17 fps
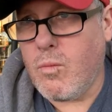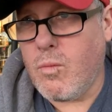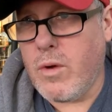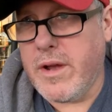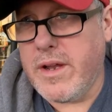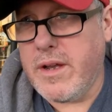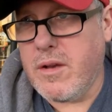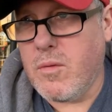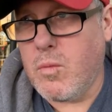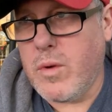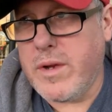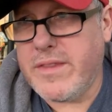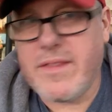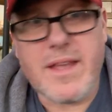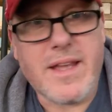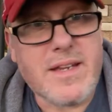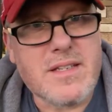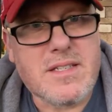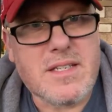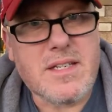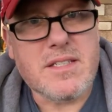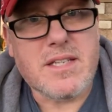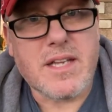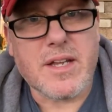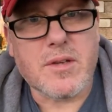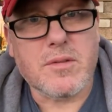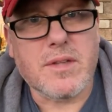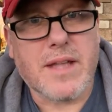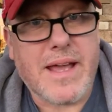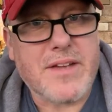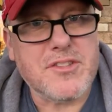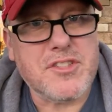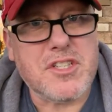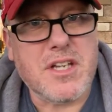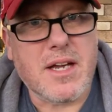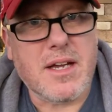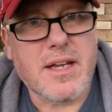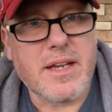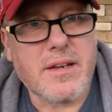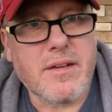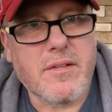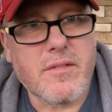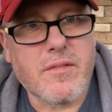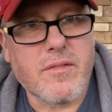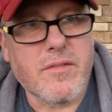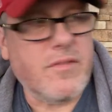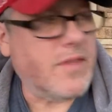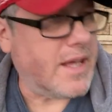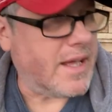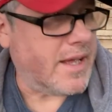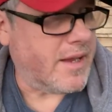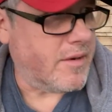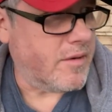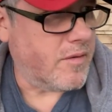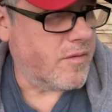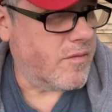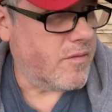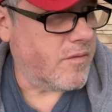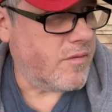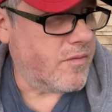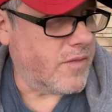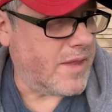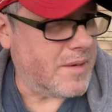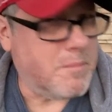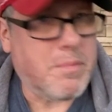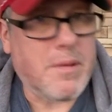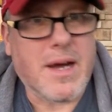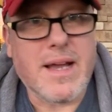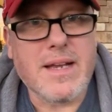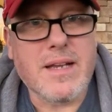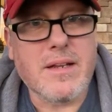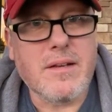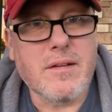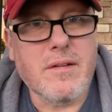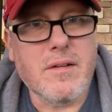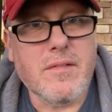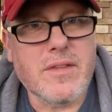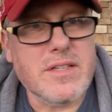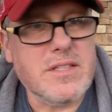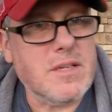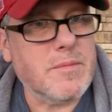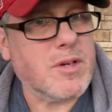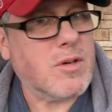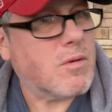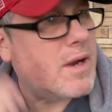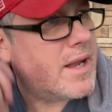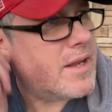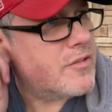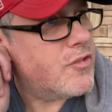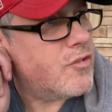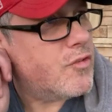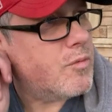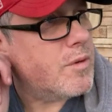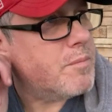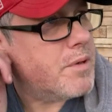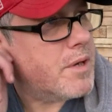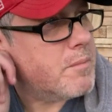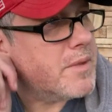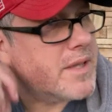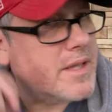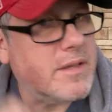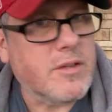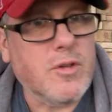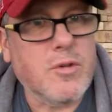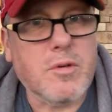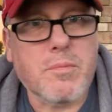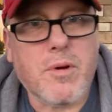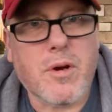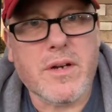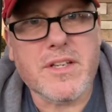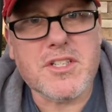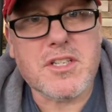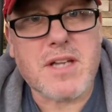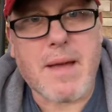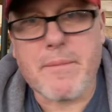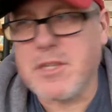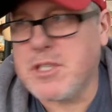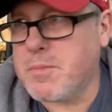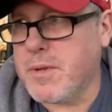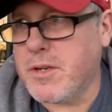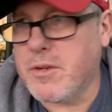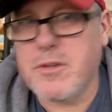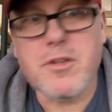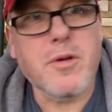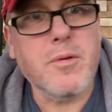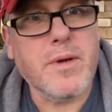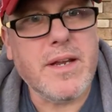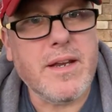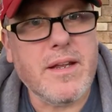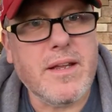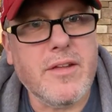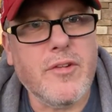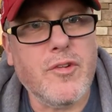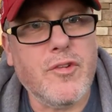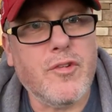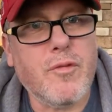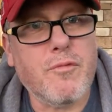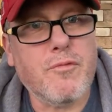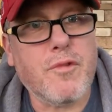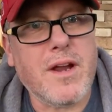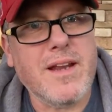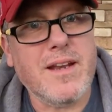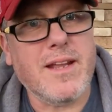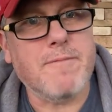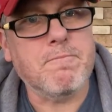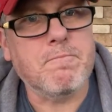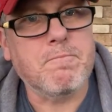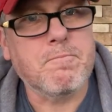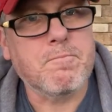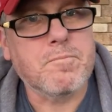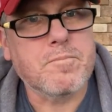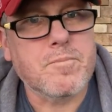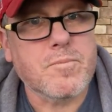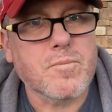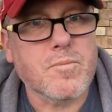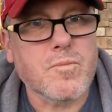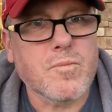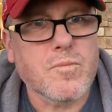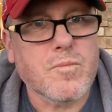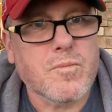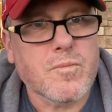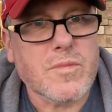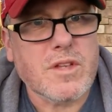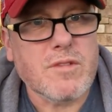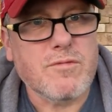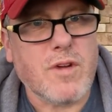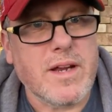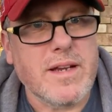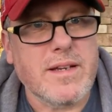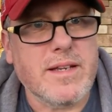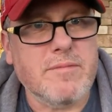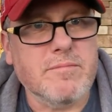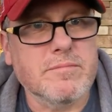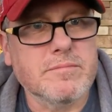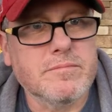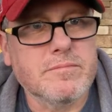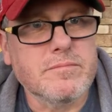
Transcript: what they detailed last night that Biden, the Democrats, the Republican uniparty establishment are doing is frightening. Frightening.